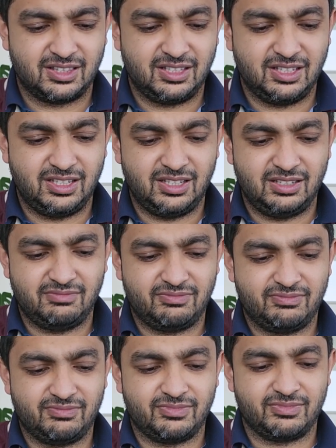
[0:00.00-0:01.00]
the
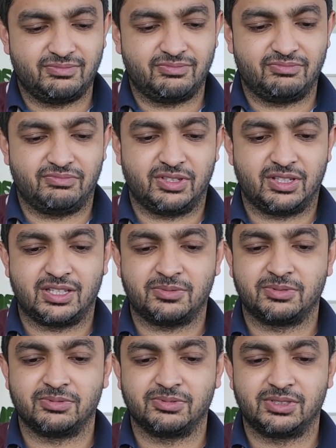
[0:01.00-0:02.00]

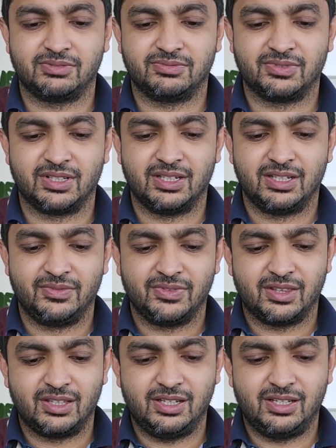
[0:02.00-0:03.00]

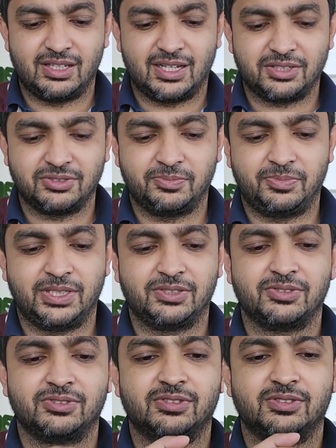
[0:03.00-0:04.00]
actual
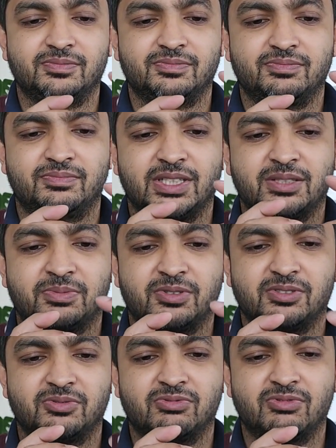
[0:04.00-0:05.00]
Pixel Buds
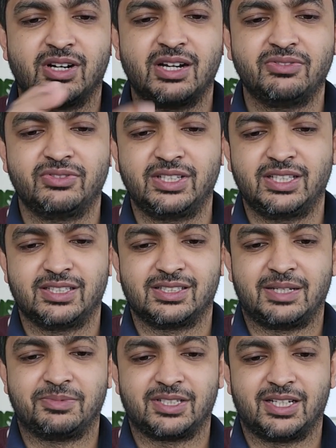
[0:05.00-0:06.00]
Pro is roughly the
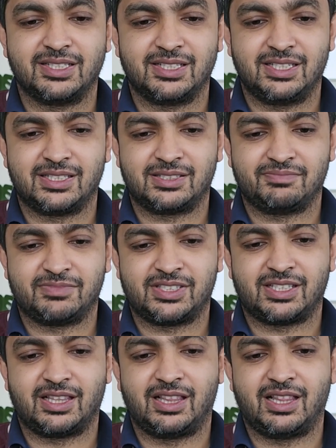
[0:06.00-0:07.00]
same size. It's
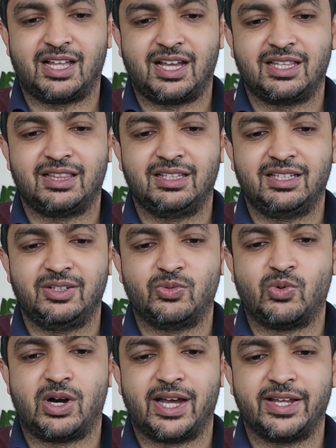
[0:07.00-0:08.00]
slightly
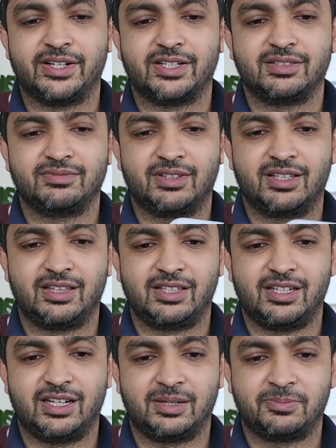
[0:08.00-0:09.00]
wider than
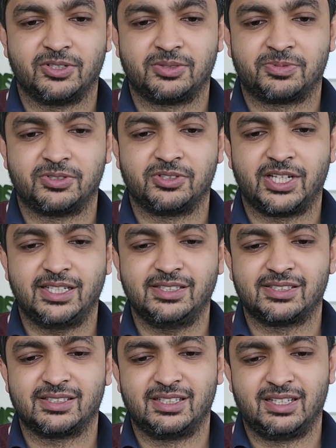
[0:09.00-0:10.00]
the AirPods Pro
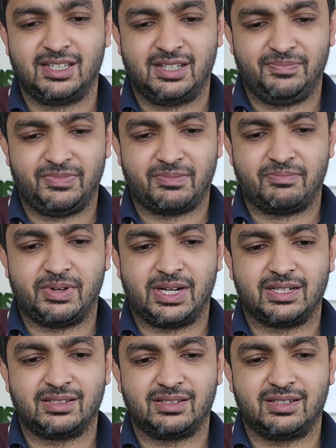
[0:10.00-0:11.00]
case,
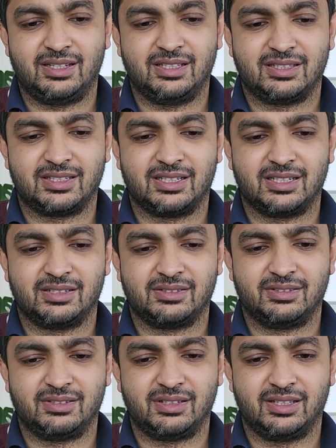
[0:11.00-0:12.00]
but it's
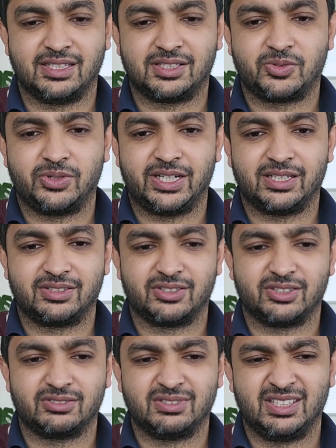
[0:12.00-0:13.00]
less square,
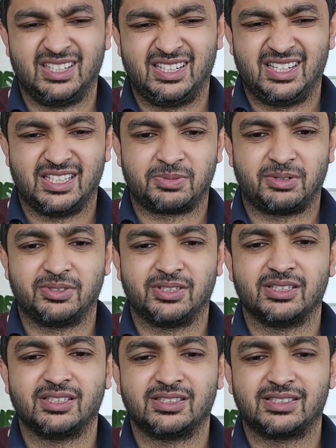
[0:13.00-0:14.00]
so it's probably
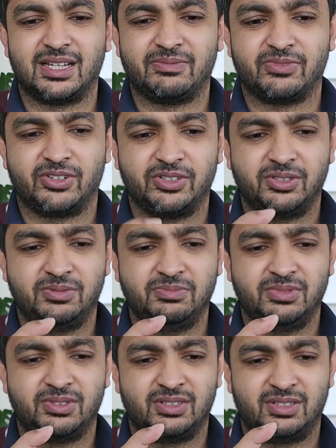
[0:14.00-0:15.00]
the same
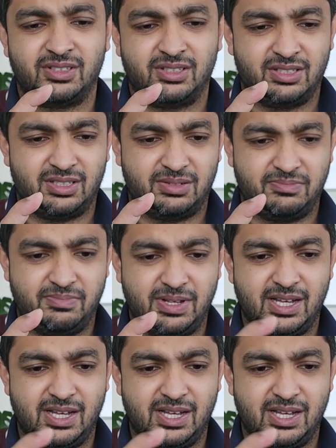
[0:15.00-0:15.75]
volume. It's a